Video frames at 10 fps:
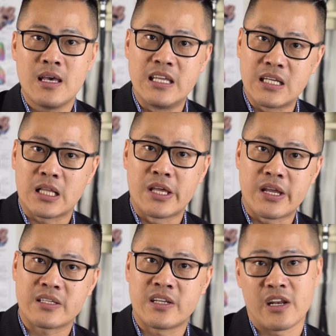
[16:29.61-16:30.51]
in the
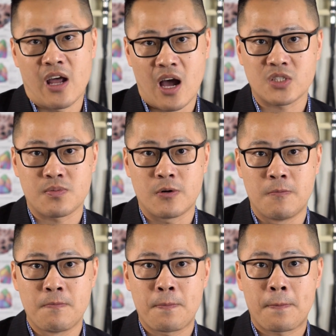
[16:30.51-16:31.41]
clinics and in the
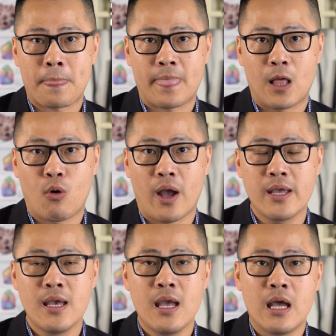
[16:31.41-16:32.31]
hospital, okay?